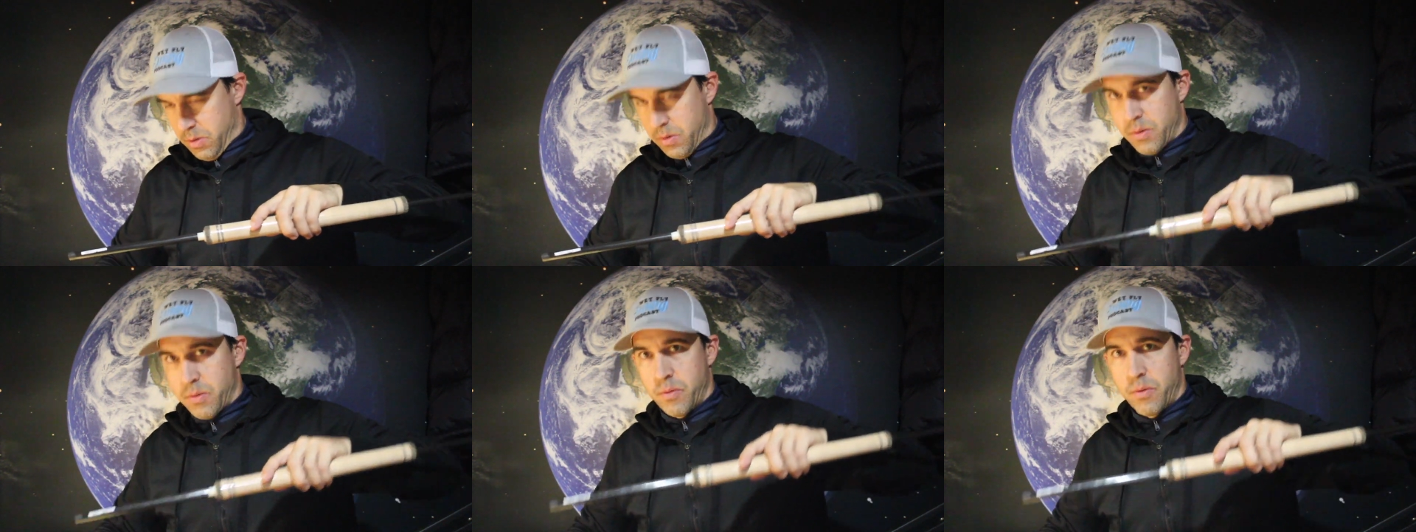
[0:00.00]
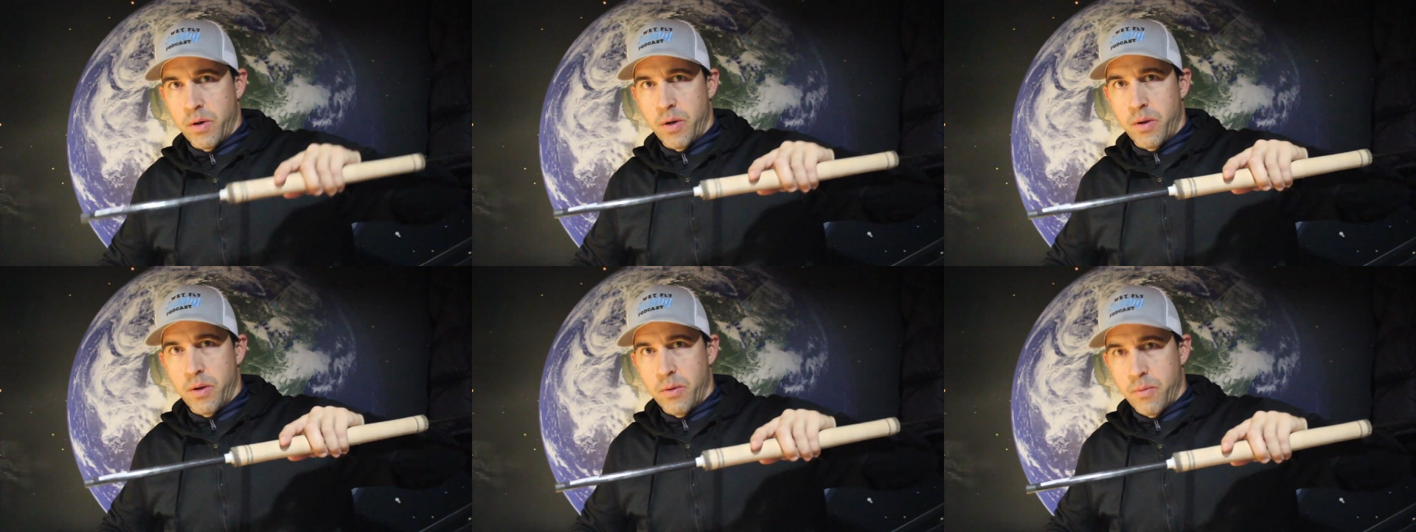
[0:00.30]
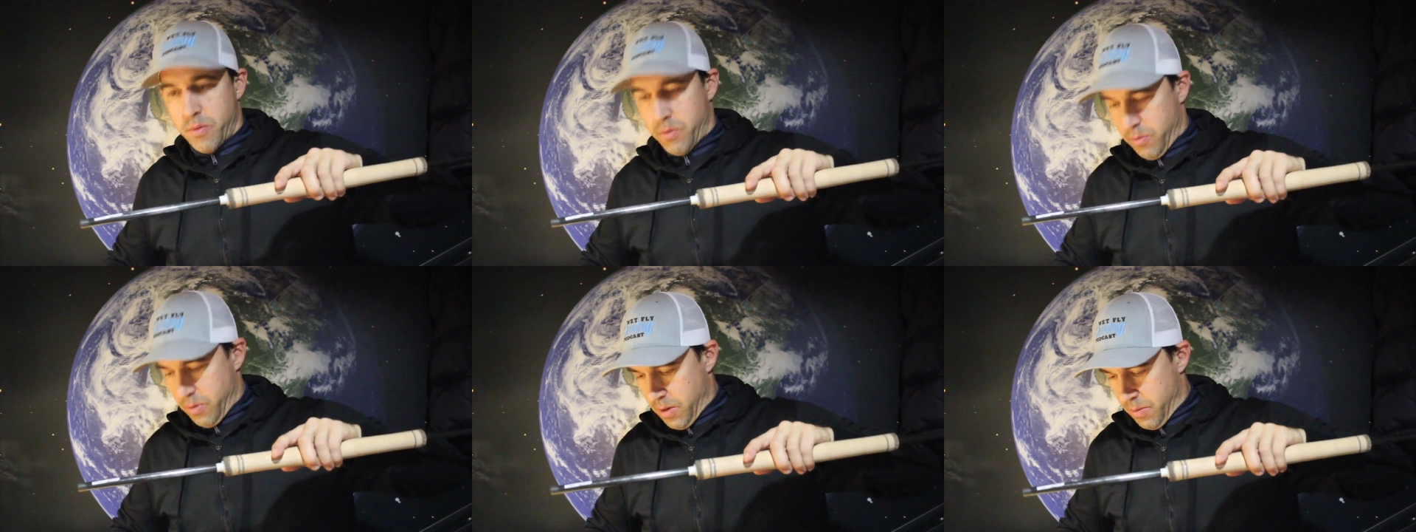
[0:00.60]
Alright,
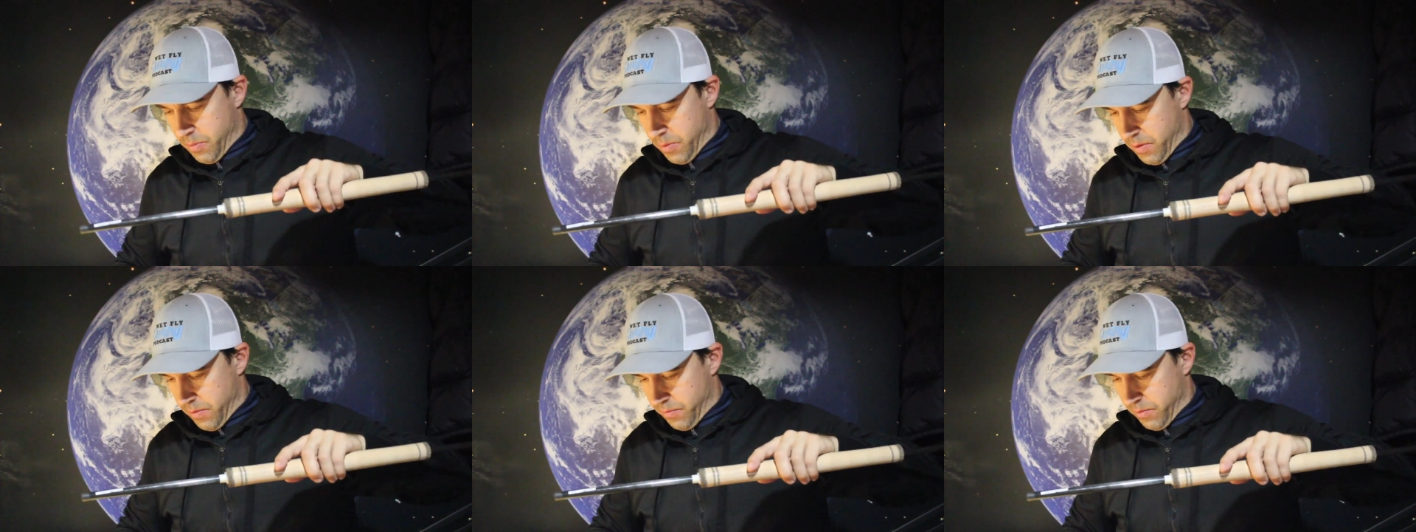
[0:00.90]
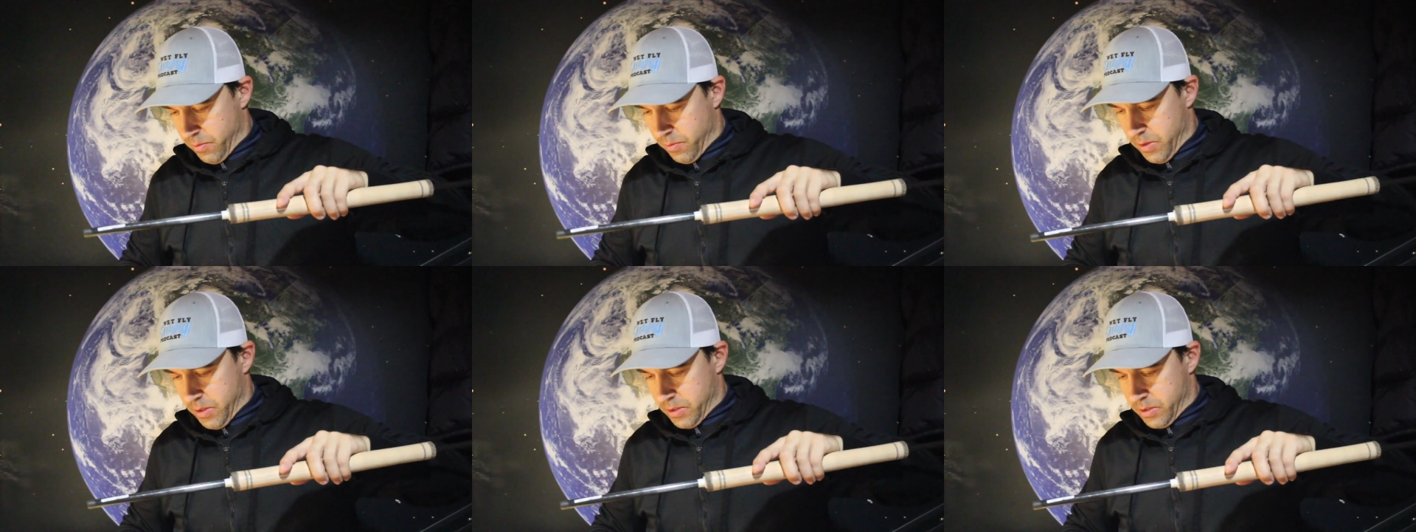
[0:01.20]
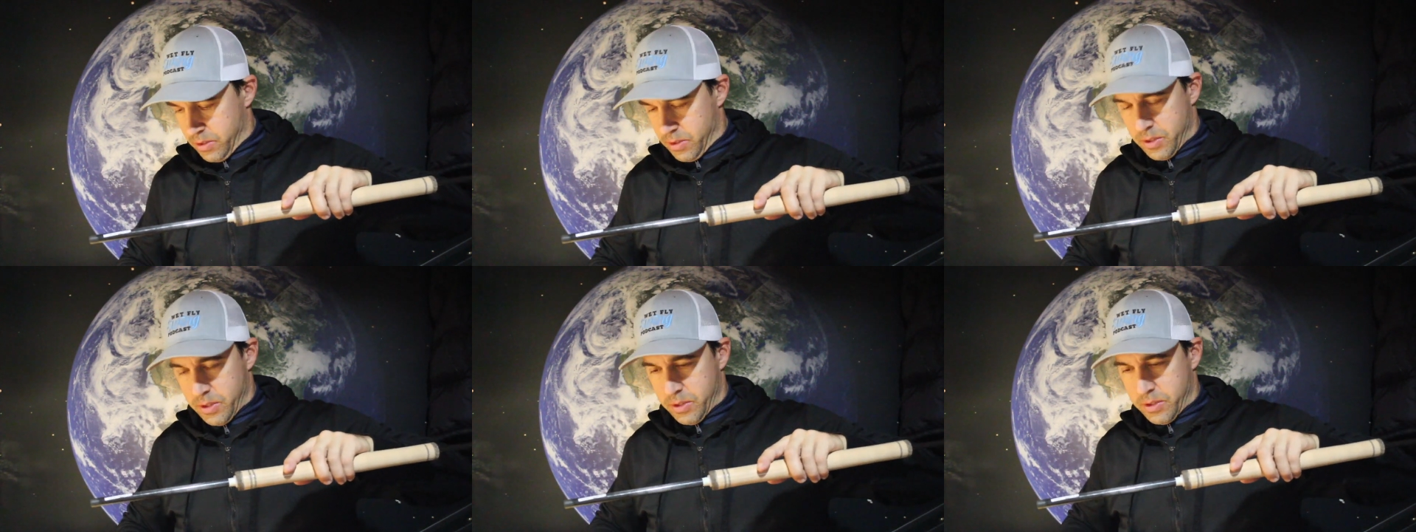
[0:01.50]
I'm going to wipe off the
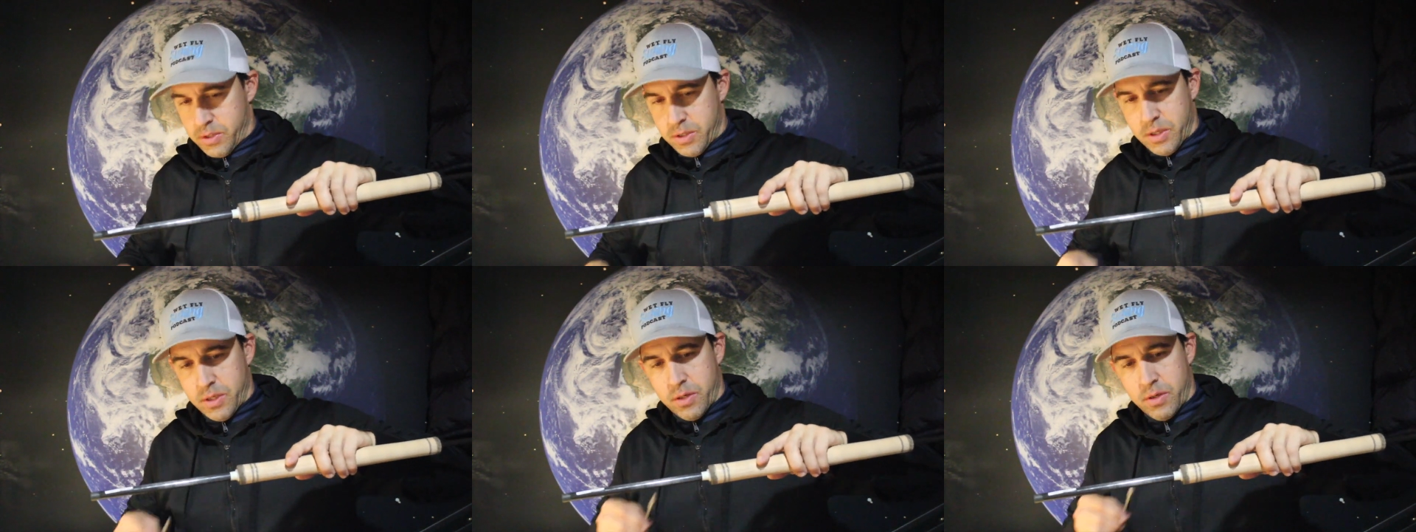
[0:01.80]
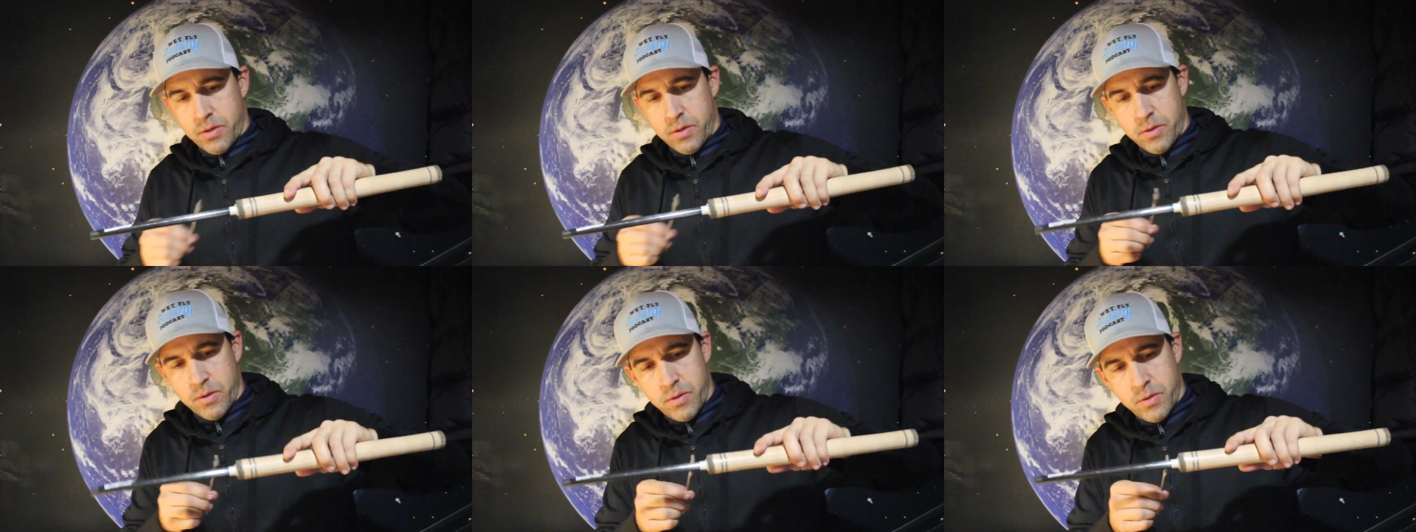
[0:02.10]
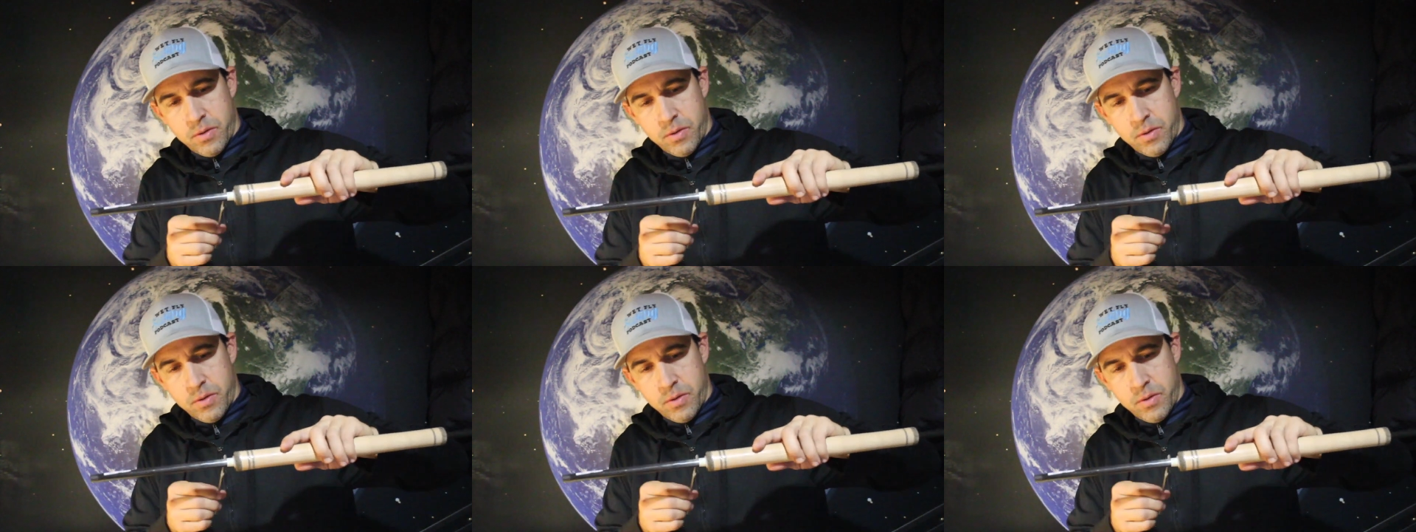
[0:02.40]
rest of this now.